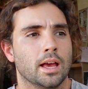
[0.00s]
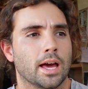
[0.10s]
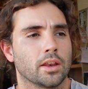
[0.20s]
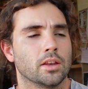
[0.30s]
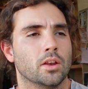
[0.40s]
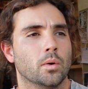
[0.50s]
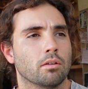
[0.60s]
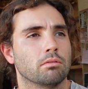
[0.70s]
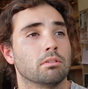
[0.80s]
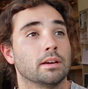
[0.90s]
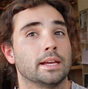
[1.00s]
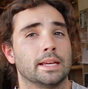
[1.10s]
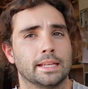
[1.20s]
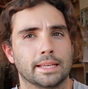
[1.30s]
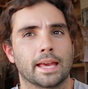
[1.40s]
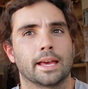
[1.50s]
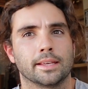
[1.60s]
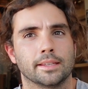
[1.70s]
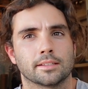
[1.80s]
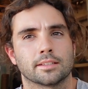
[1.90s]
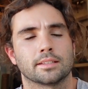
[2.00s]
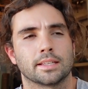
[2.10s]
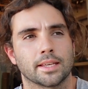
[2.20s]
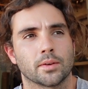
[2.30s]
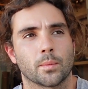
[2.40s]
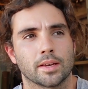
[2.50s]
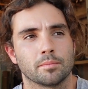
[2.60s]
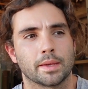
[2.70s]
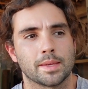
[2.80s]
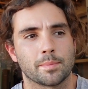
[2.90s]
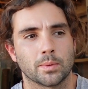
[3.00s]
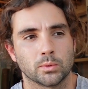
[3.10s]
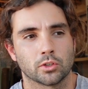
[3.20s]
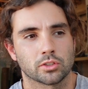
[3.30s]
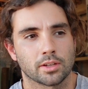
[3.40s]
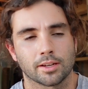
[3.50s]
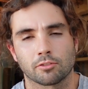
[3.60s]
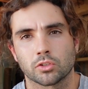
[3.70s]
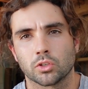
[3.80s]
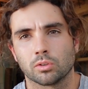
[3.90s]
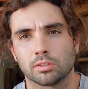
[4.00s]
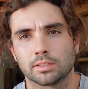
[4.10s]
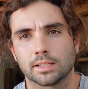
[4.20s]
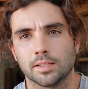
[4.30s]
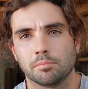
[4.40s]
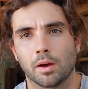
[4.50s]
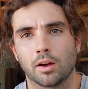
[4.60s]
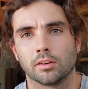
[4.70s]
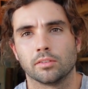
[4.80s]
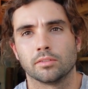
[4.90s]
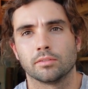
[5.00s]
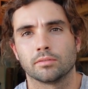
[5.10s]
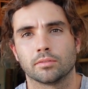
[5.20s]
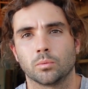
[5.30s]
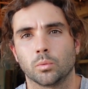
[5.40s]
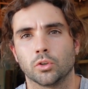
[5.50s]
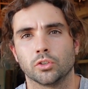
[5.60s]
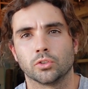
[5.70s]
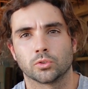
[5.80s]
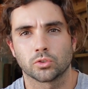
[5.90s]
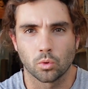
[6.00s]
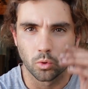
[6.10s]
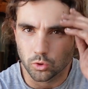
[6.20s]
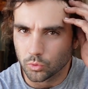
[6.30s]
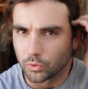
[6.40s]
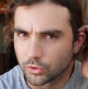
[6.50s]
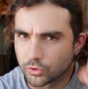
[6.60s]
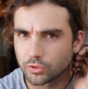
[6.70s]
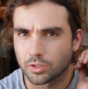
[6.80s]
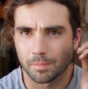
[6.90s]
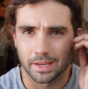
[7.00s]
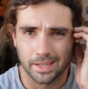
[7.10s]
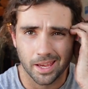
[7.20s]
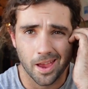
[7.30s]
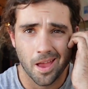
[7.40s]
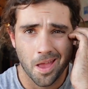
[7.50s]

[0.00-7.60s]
And I know I really hate it when people just like gratuitously burn wood or scorch wood to make it